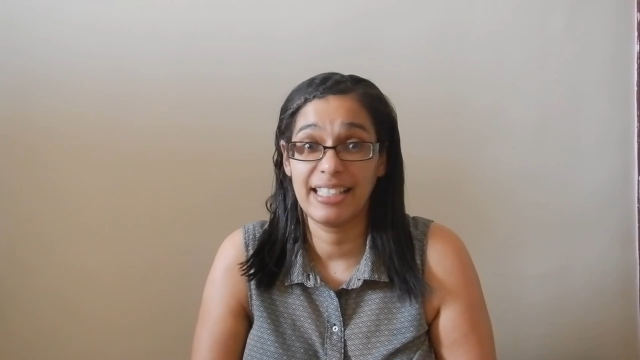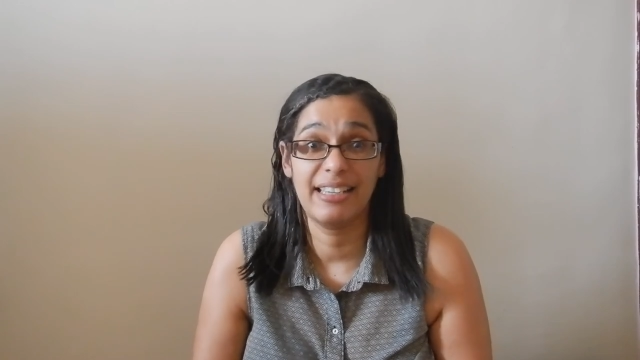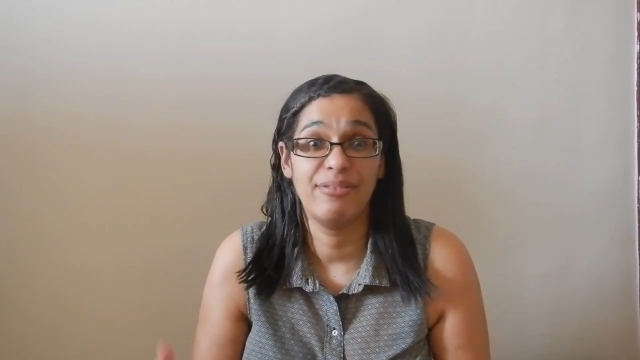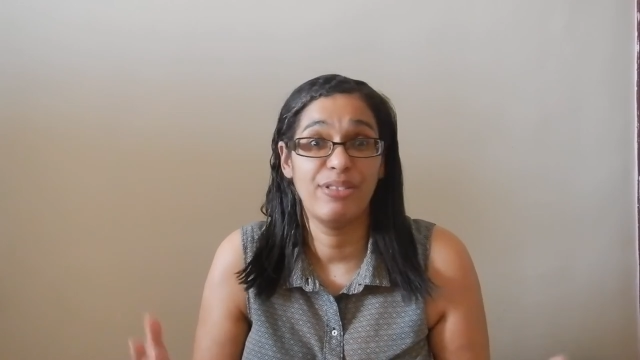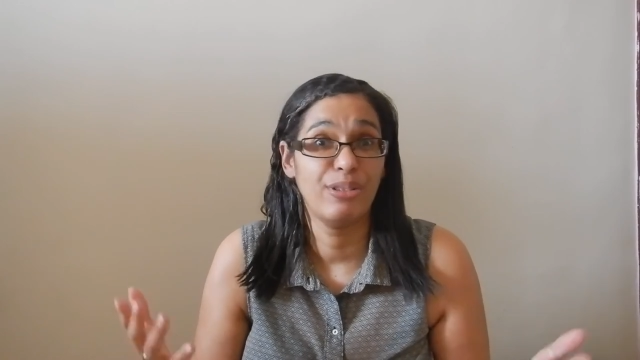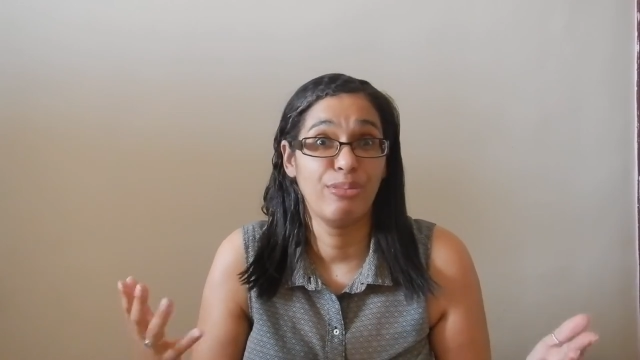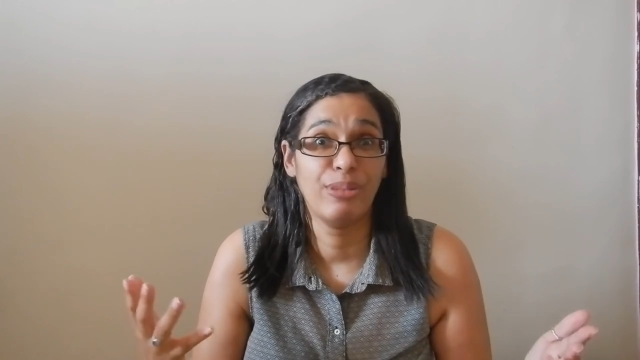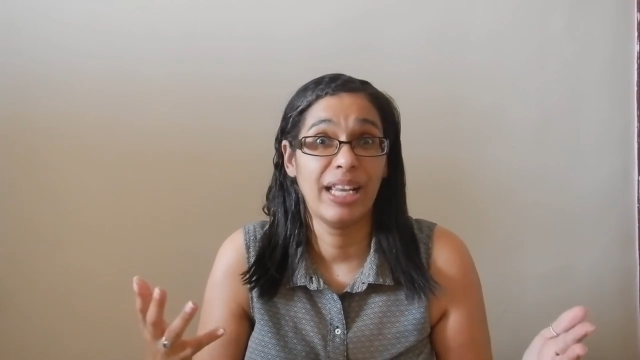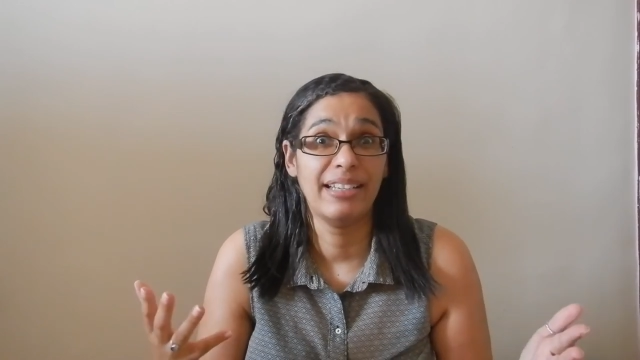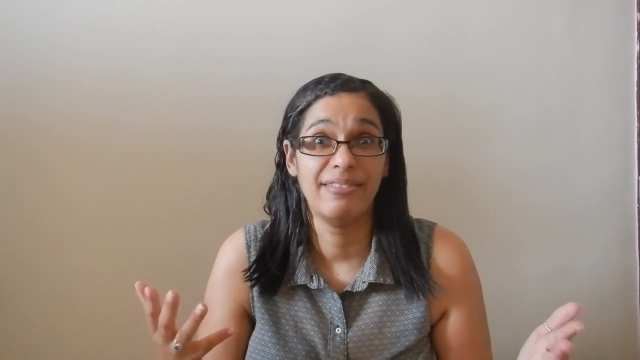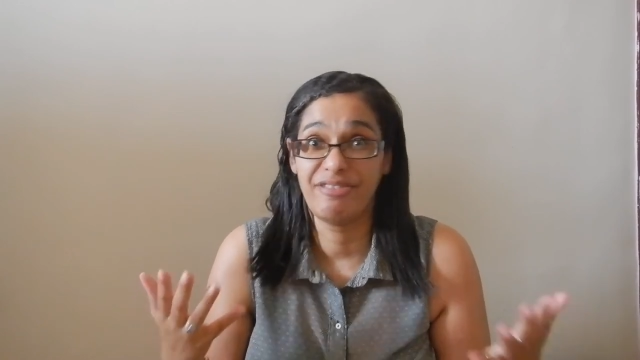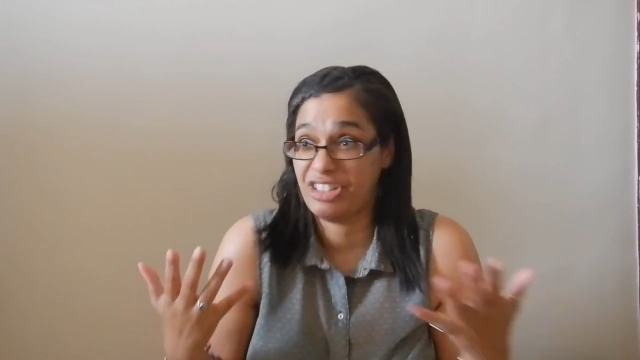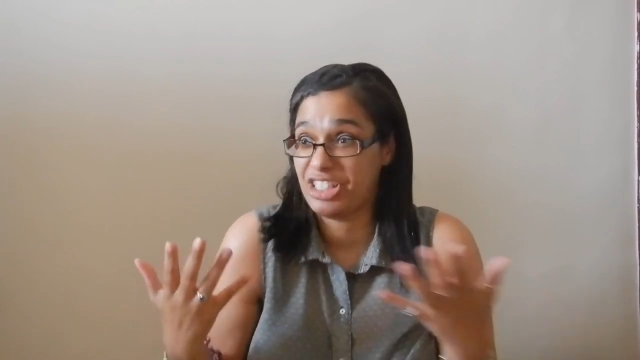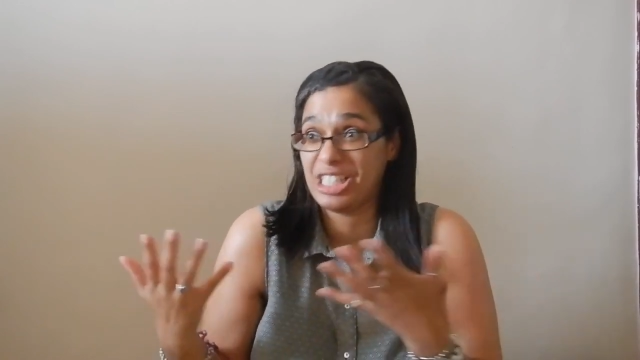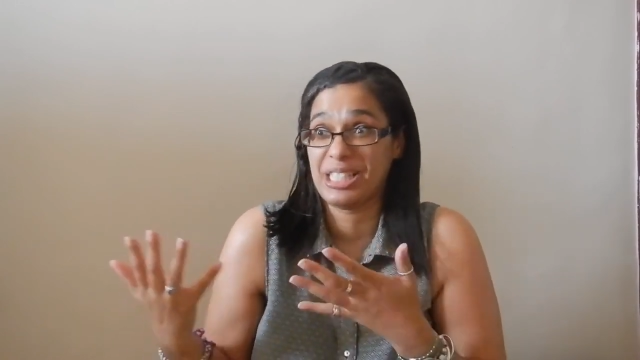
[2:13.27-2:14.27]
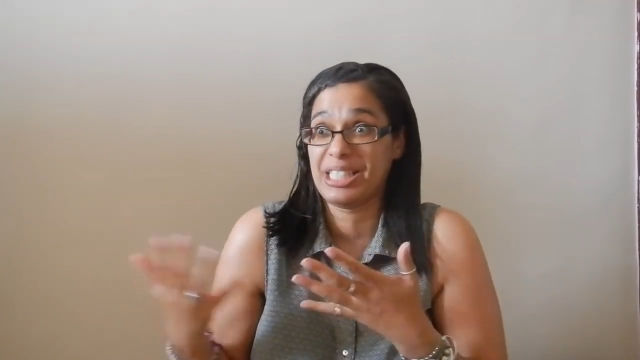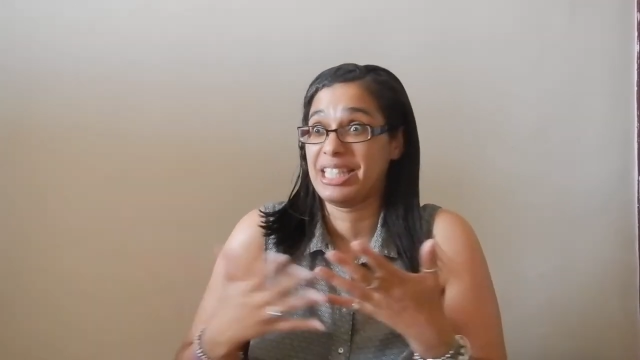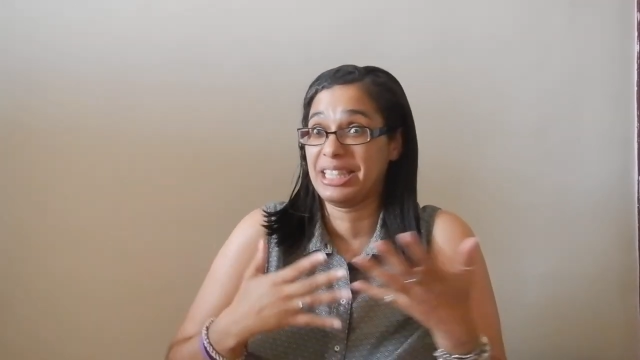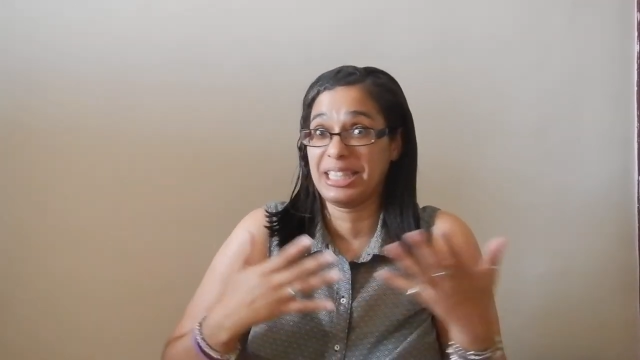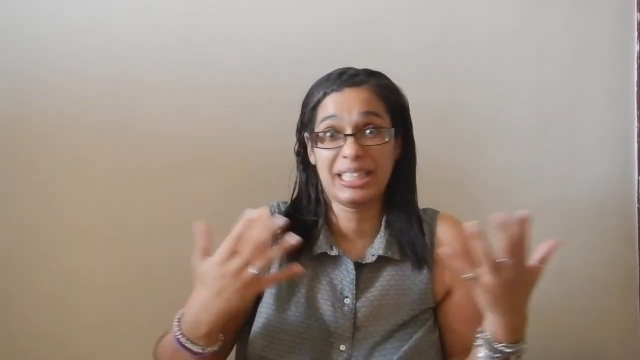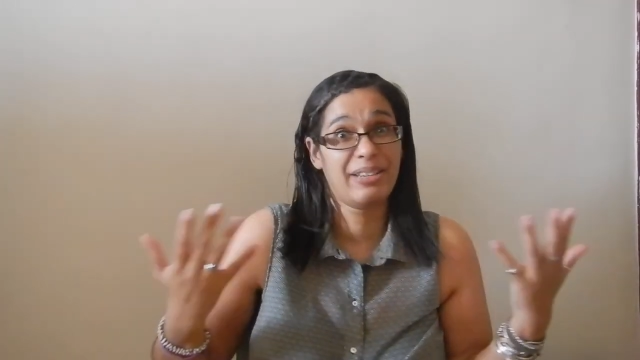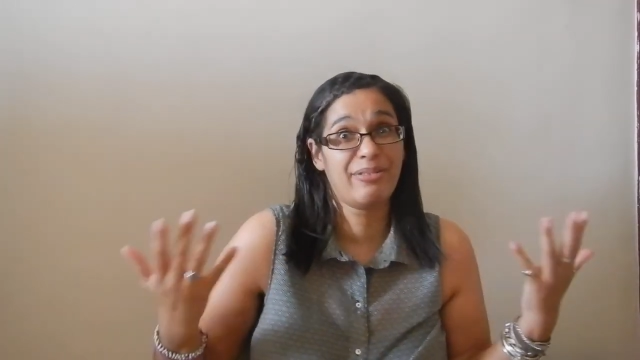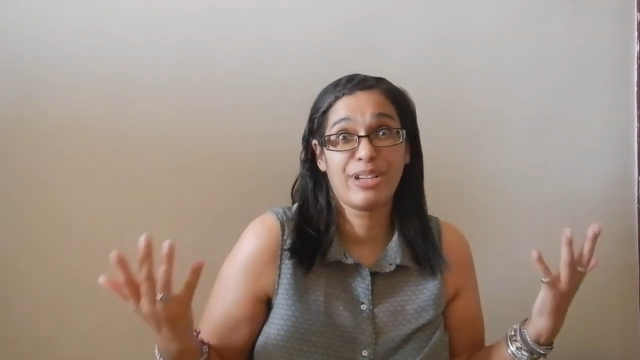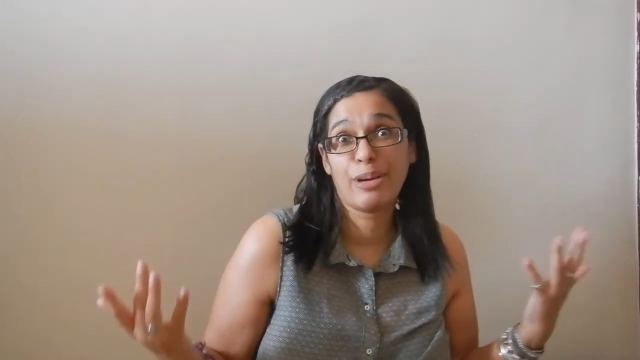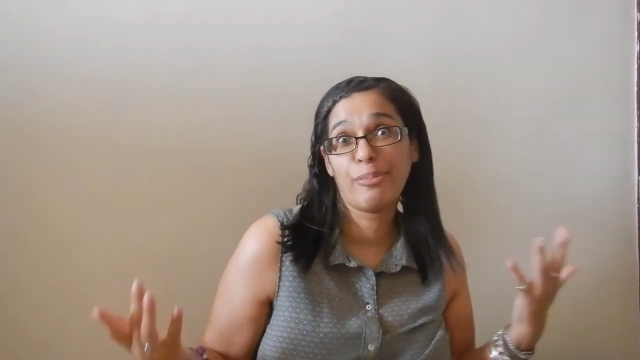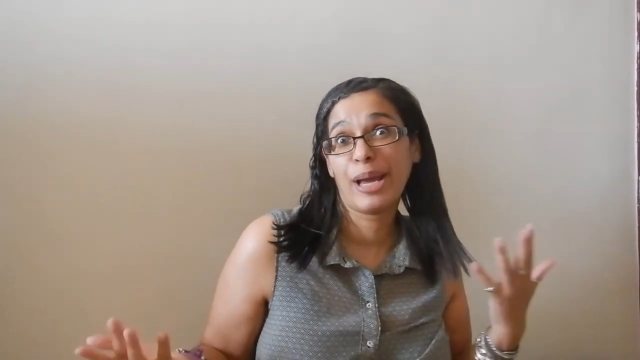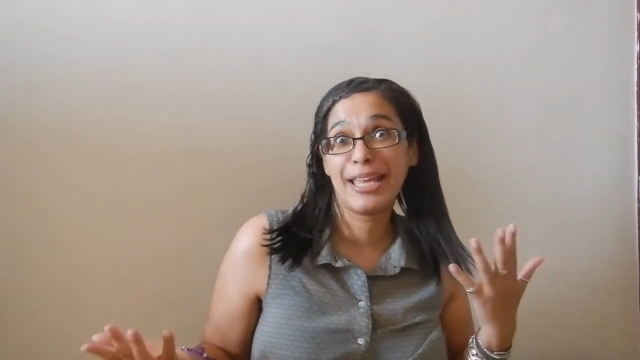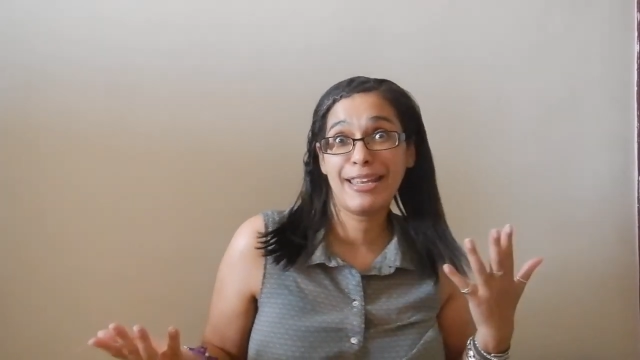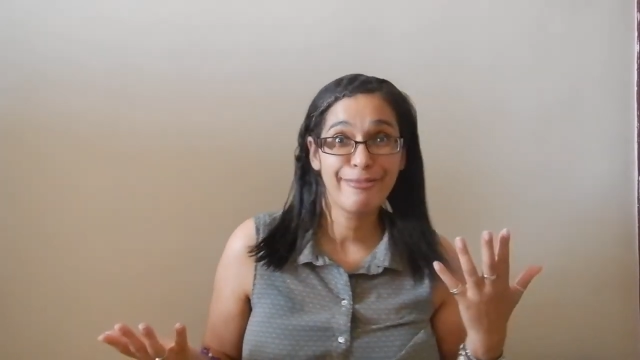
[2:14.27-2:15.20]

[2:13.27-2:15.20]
even when just living my